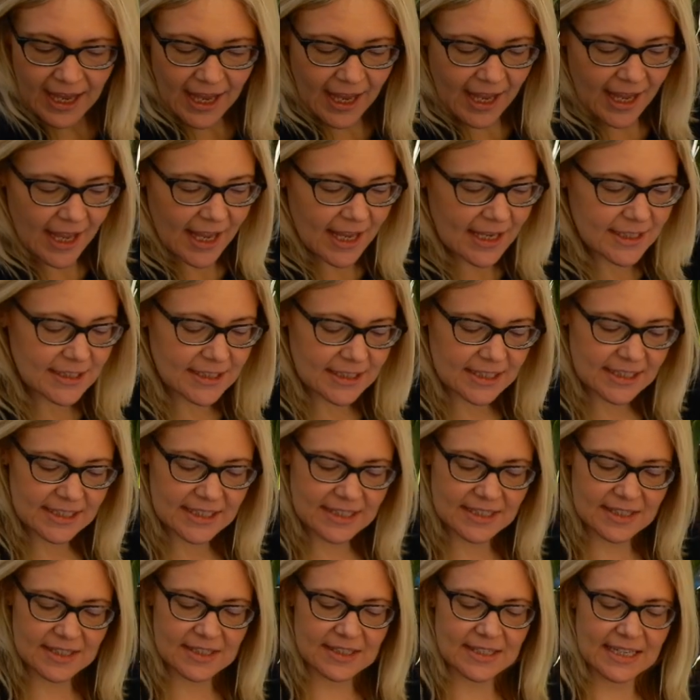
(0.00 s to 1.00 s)
and
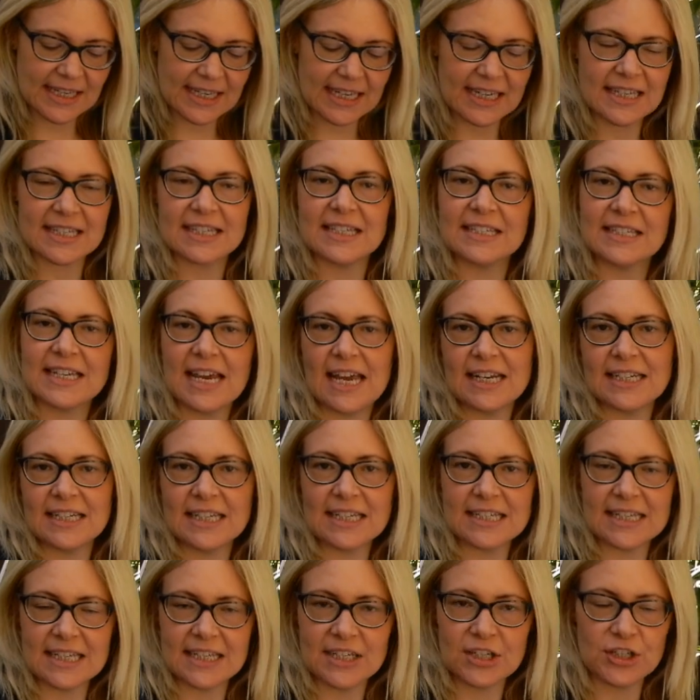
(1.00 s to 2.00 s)
six
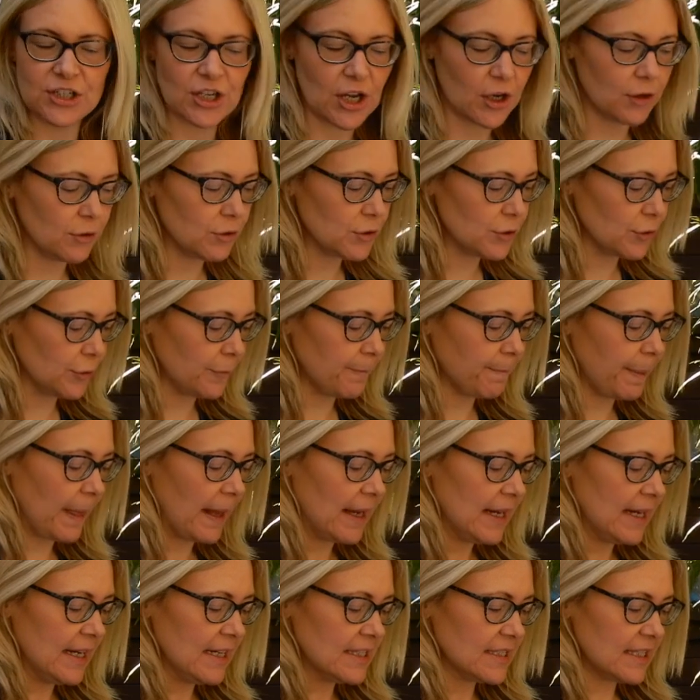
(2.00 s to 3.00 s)
teddies in total.
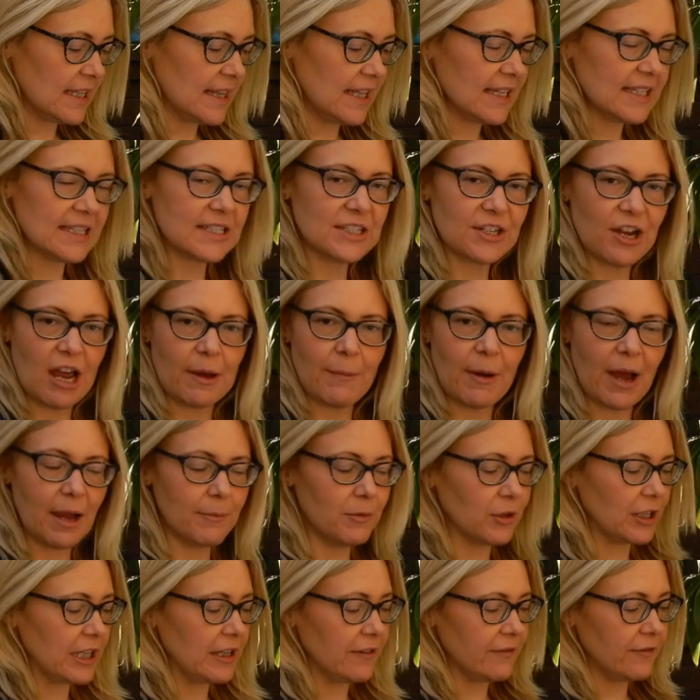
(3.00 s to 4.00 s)
So this time
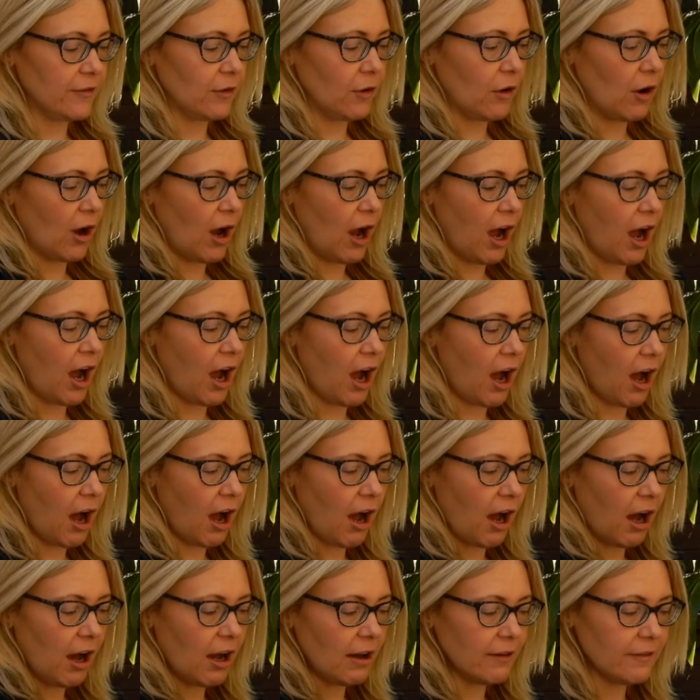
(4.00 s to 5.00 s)
I'm looking for
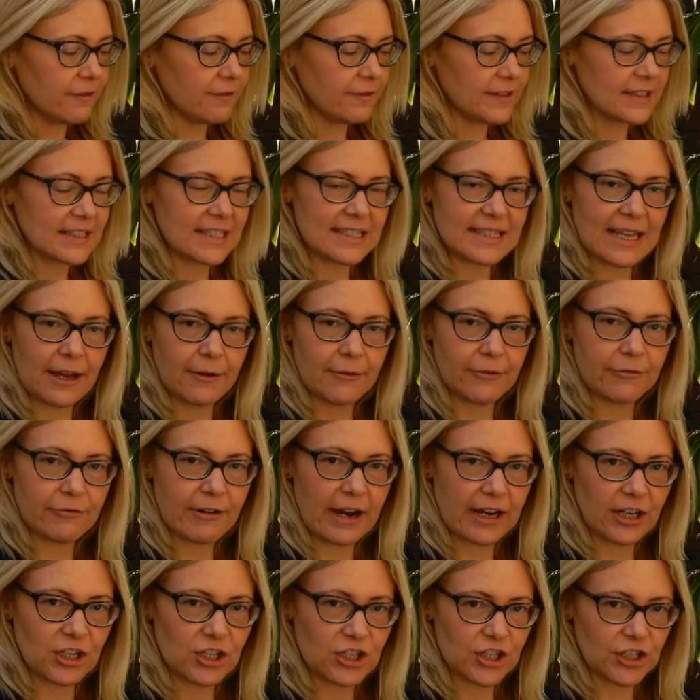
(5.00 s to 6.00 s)
half, this is our
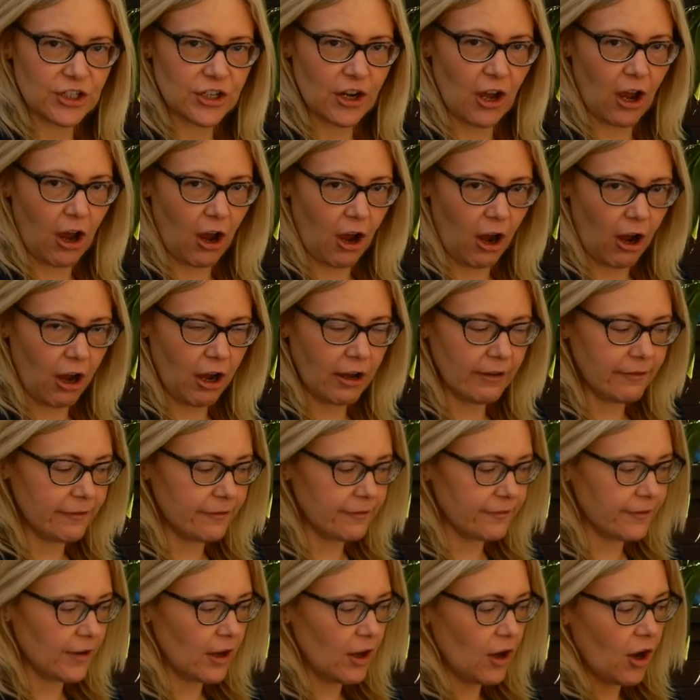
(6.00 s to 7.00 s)
fraction
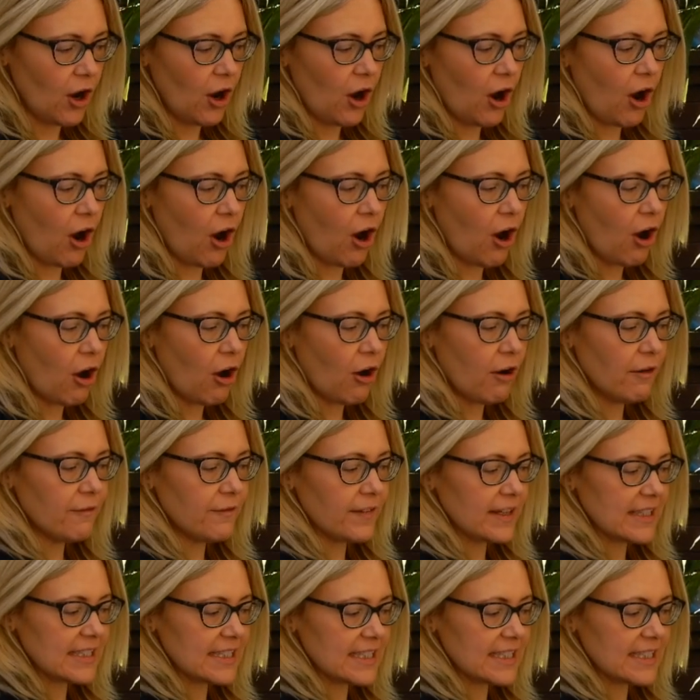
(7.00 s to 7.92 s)
half, of